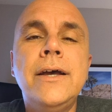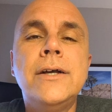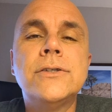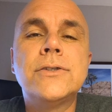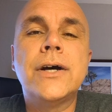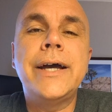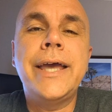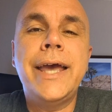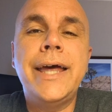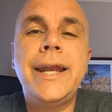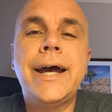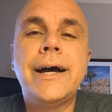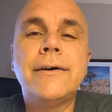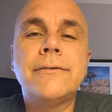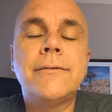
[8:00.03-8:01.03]
So I head
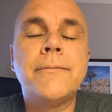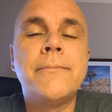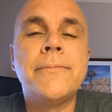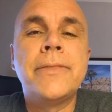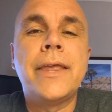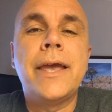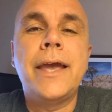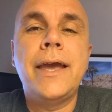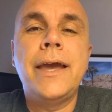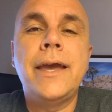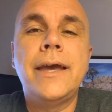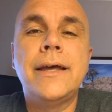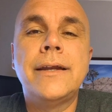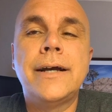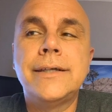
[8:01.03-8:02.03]
out
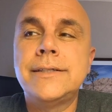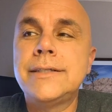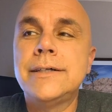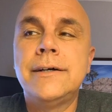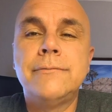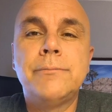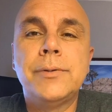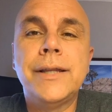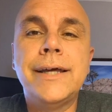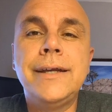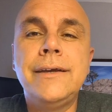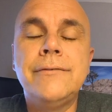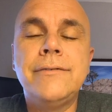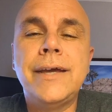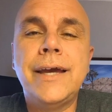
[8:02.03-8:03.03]
and I still have plenty
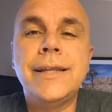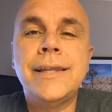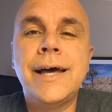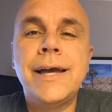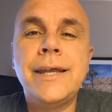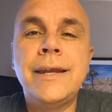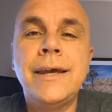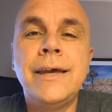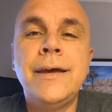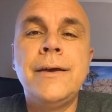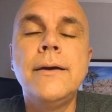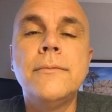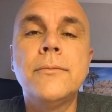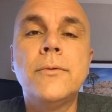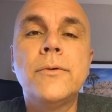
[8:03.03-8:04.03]
of daylight.
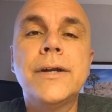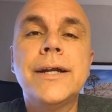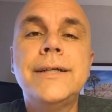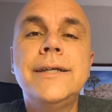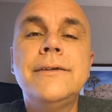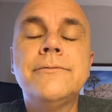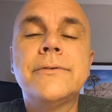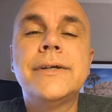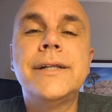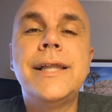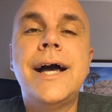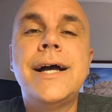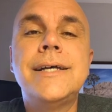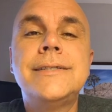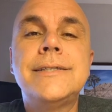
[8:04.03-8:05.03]
What I didn't
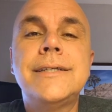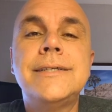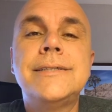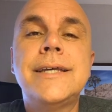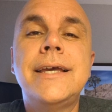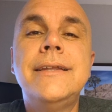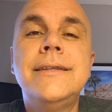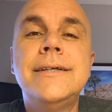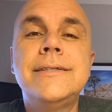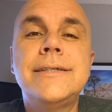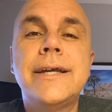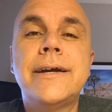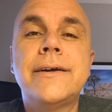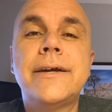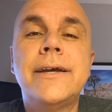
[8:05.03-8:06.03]
realize is in this
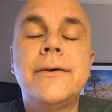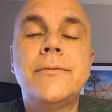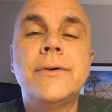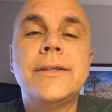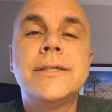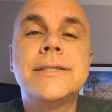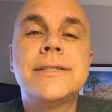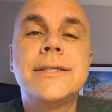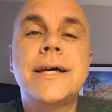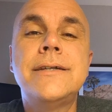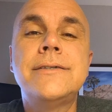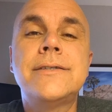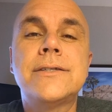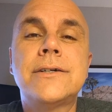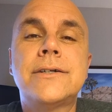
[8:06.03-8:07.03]
area, when the
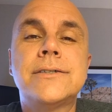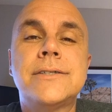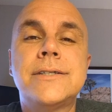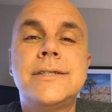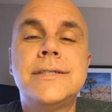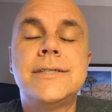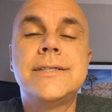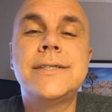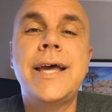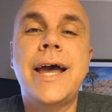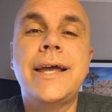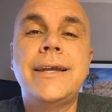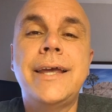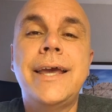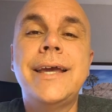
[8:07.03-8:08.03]
sun starts to
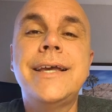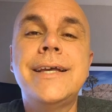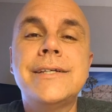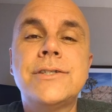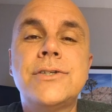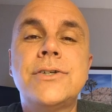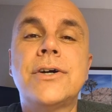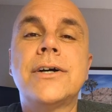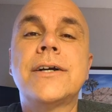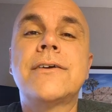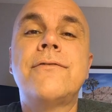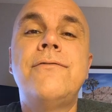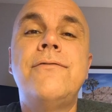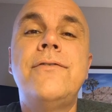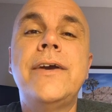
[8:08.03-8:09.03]
set, it gets dark
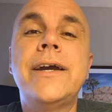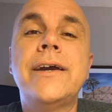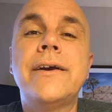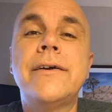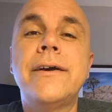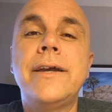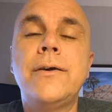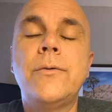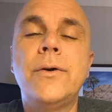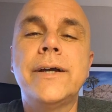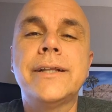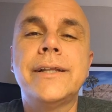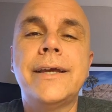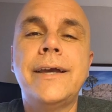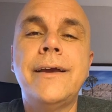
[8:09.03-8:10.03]
very
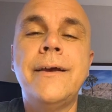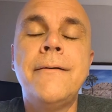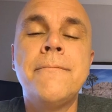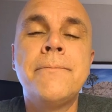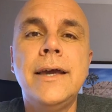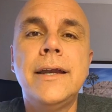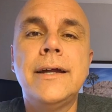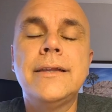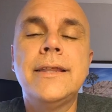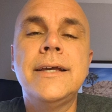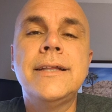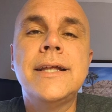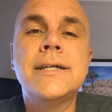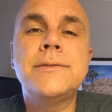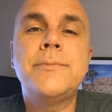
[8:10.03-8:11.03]
quickly. And I
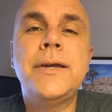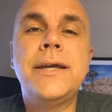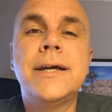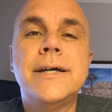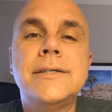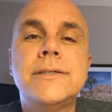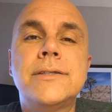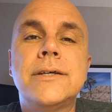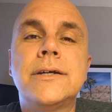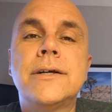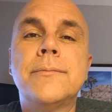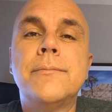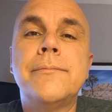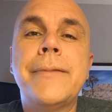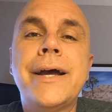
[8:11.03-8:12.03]
think that's because there
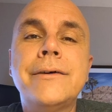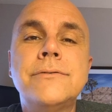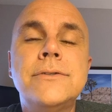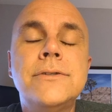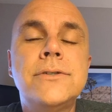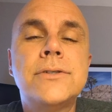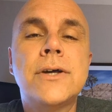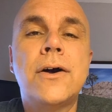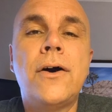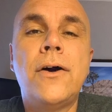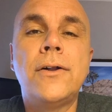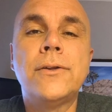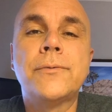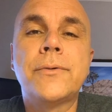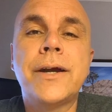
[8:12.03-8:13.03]
are mountains
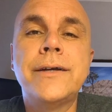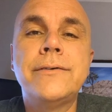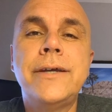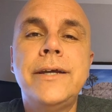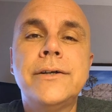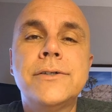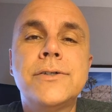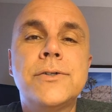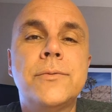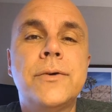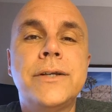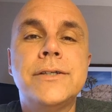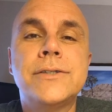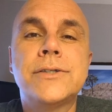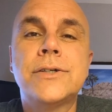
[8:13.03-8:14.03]
all around here. So
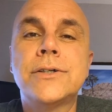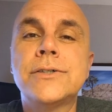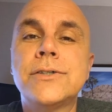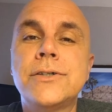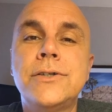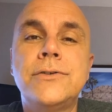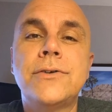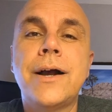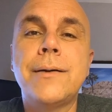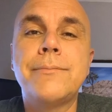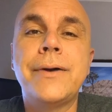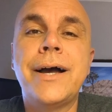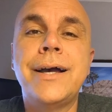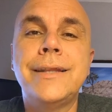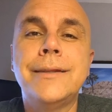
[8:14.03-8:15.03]
when it starts to drop
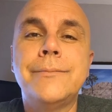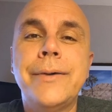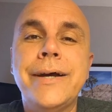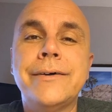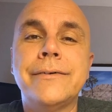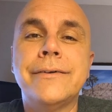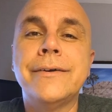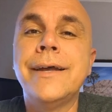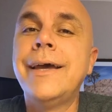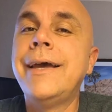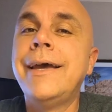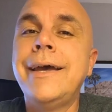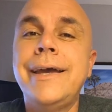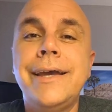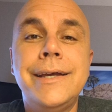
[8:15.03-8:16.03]
behind the mountain,
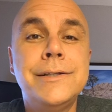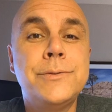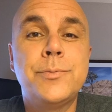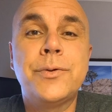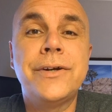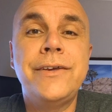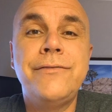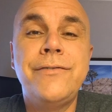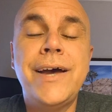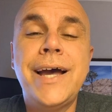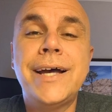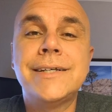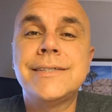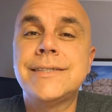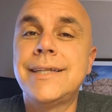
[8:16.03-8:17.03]
it's pretty
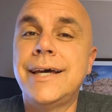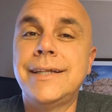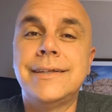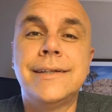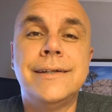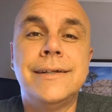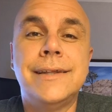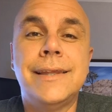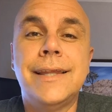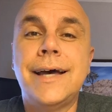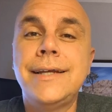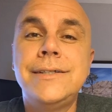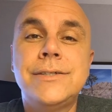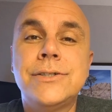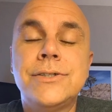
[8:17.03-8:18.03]
fast that the
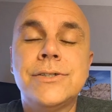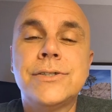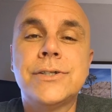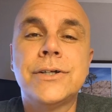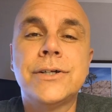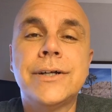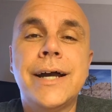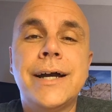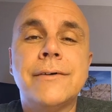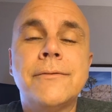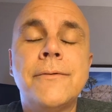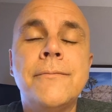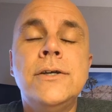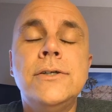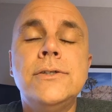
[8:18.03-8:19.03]
lights just turn out.
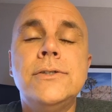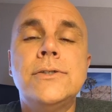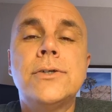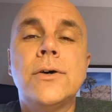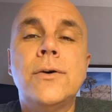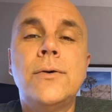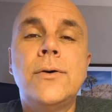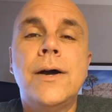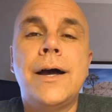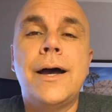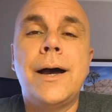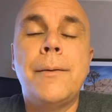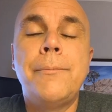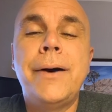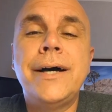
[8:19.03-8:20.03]
So
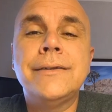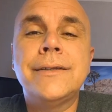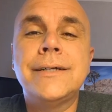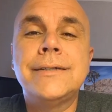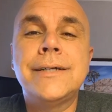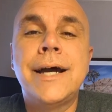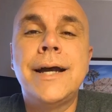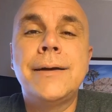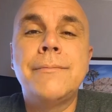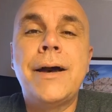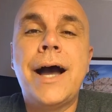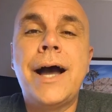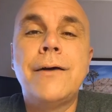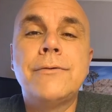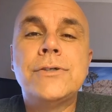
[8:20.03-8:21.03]
about the time
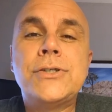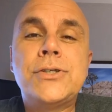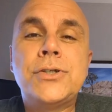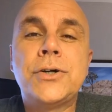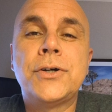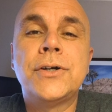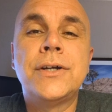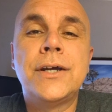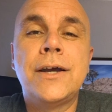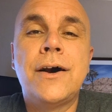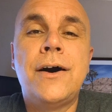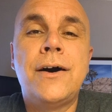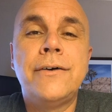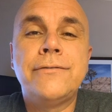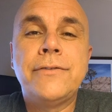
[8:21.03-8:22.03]
I was turning
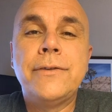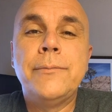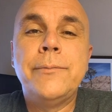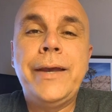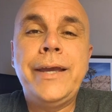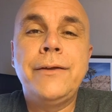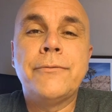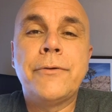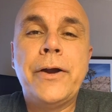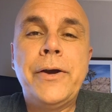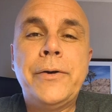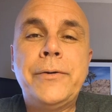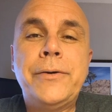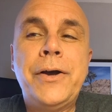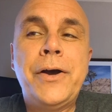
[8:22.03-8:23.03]
off the main
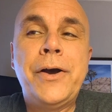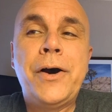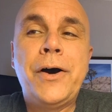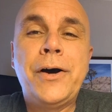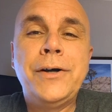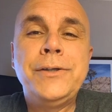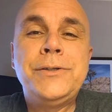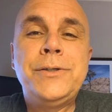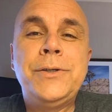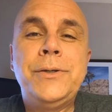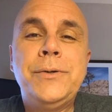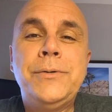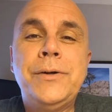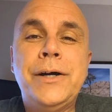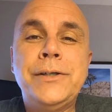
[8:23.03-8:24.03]
road
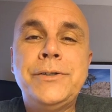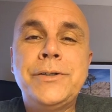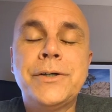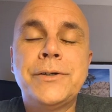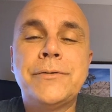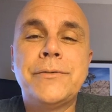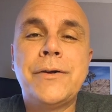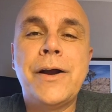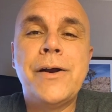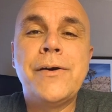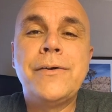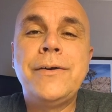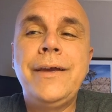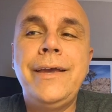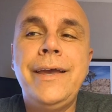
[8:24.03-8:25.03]
onto a dirt
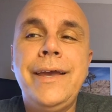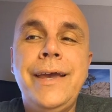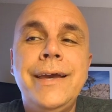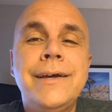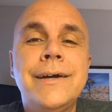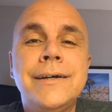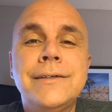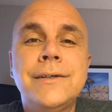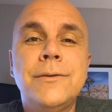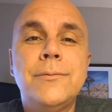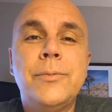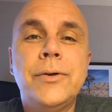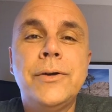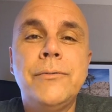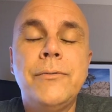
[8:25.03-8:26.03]
road, it got to the
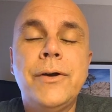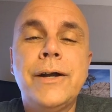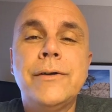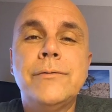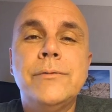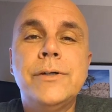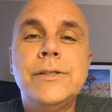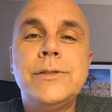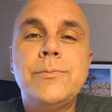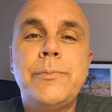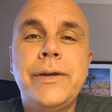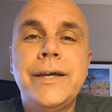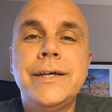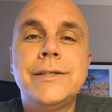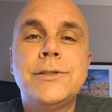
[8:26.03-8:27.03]
point where it was
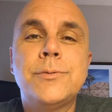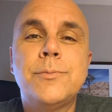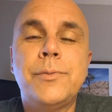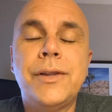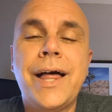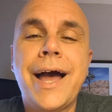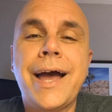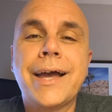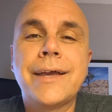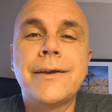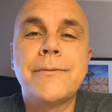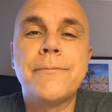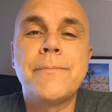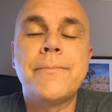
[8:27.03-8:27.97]
pitch black.